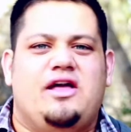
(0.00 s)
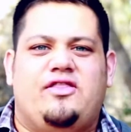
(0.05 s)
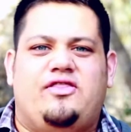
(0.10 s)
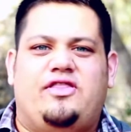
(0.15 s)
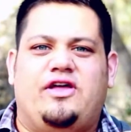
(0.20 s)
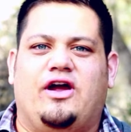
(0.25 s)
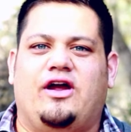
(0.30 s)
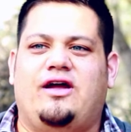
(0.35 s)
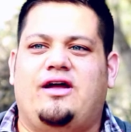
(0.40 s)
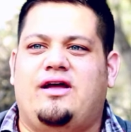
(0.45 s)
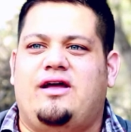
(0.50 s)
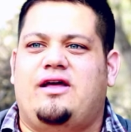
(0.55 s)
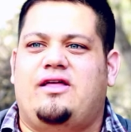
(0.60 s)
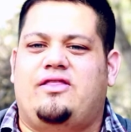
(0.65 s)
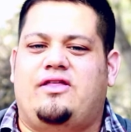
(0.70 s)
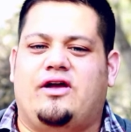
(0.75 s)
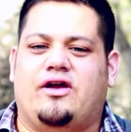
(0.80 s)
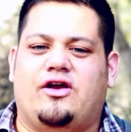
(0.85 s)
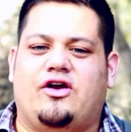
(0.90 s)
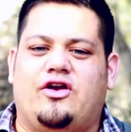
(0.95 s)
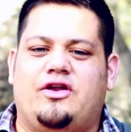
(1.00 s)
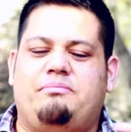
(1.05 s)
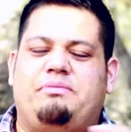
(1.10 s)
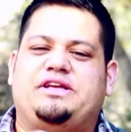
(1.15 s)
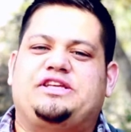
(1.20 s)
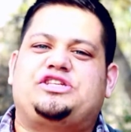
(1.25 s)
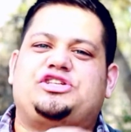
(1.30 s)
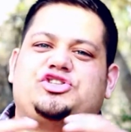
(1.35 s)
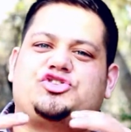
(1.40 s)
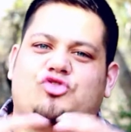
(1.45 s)
They're going to be
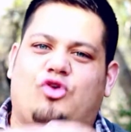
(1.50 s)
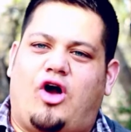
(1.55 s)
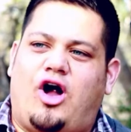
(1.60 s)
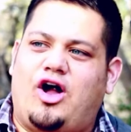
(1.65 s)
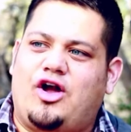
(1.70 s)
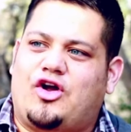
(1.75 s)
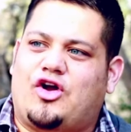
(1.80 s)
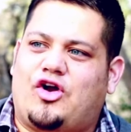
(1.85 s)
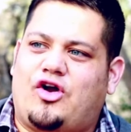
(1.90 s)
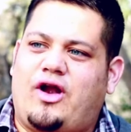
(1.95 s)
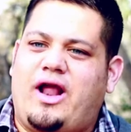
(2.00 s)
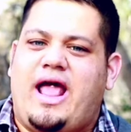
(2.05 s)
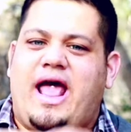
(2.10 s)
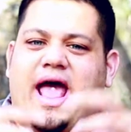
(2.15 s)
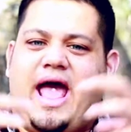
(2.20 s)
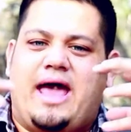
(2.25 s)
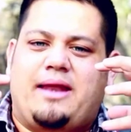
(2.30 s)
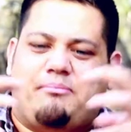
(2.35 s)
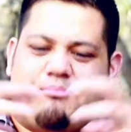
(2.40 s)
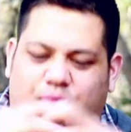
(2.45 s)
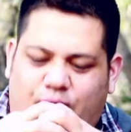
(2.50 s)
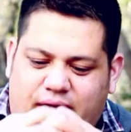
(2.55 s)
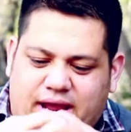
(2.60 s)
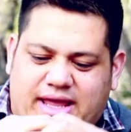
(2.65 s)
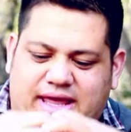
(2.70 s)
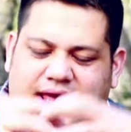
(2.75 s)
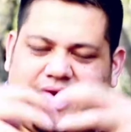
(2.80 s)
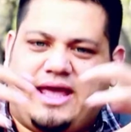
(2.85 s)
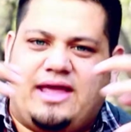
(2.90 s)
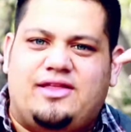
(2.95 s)
stronger at
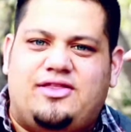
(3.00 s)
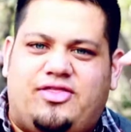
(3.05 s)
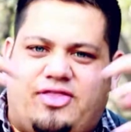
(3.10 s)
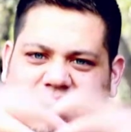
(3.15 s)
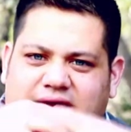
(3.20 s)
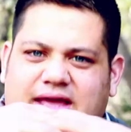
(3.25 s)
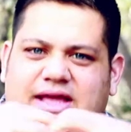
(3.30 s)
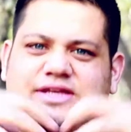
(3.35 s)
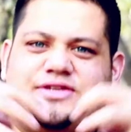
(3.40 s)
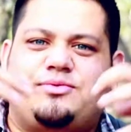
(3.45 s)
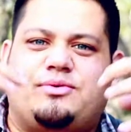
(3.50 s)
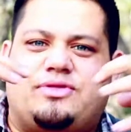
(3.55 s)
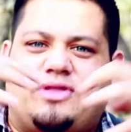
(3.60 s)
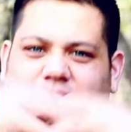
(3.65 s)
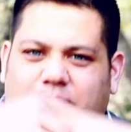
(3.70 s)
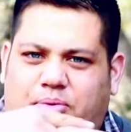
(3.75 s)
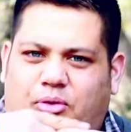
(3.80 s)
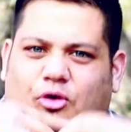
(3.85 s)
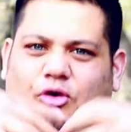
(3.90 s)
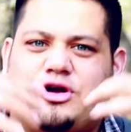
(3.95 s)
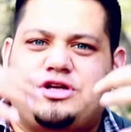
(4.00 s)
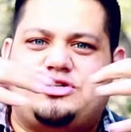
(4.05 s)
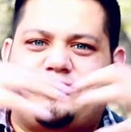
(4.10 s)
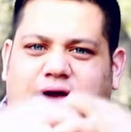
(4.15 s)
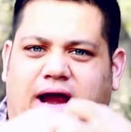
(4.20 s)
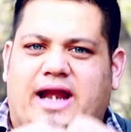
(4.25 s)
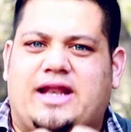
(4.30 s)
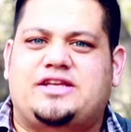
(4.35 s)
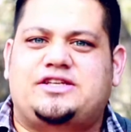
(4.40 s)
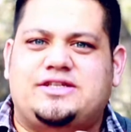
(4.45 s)
breaking things with their poor
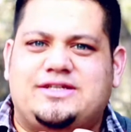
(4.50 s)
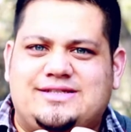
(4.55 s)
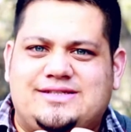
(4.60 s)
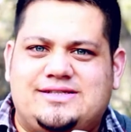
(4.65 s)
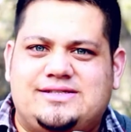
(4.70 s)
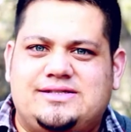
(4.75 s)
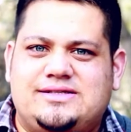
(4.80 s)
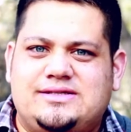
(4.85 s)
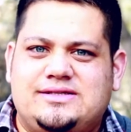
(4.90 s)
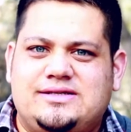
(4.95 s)
strategies.